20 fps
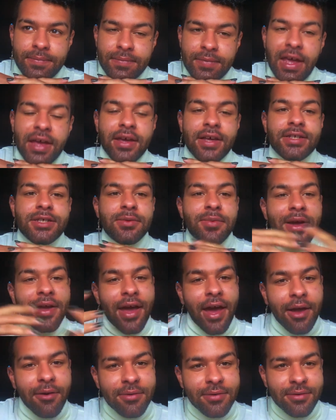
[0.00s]
I guess the way
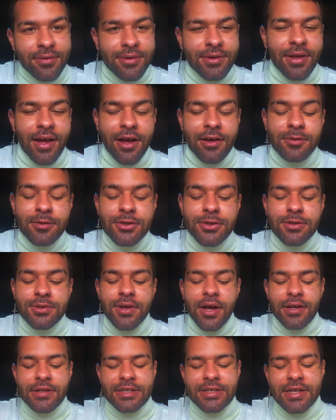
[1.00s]

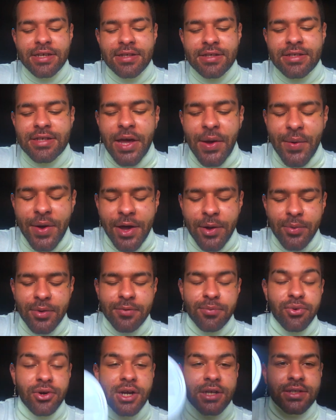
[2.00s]
I'll say this how I
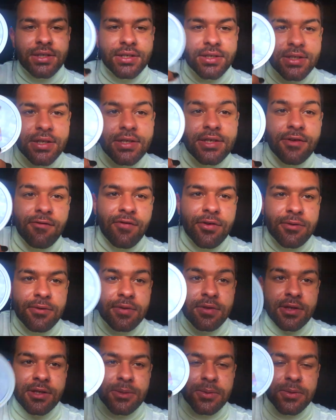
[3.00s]
would process this if
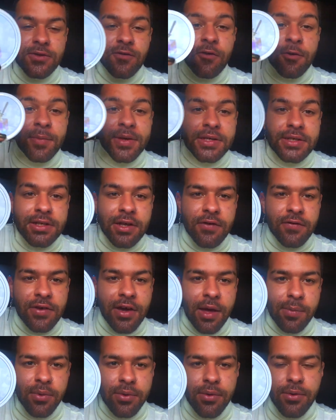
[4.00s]
this was for myself,
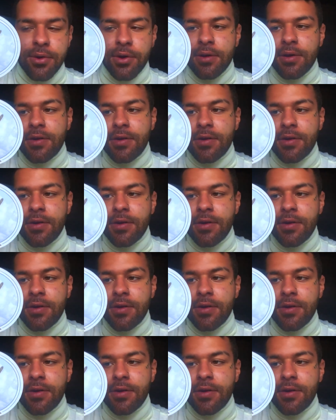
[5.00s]
Capricorn.